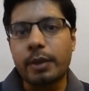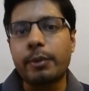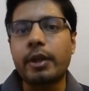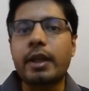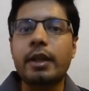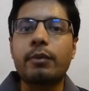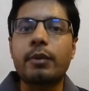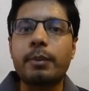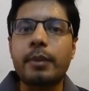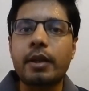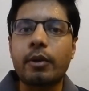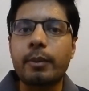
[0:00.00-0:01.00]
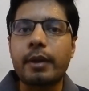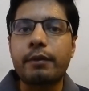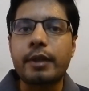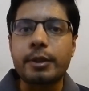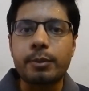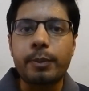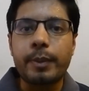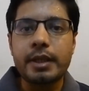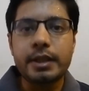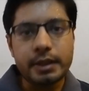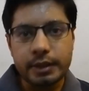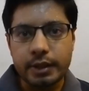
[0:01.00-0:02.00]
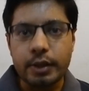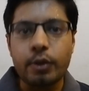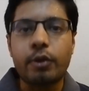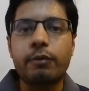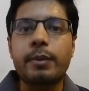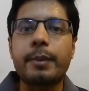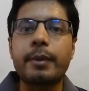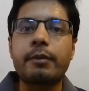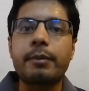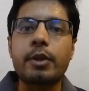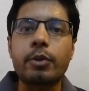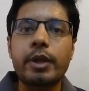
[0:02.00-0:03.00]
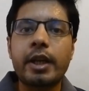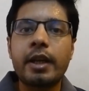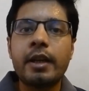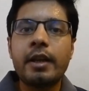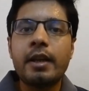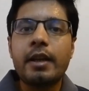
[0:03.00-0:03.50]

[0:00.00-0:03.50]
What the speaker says: communicate with me on my Facebook page, as a lot of people have been doing.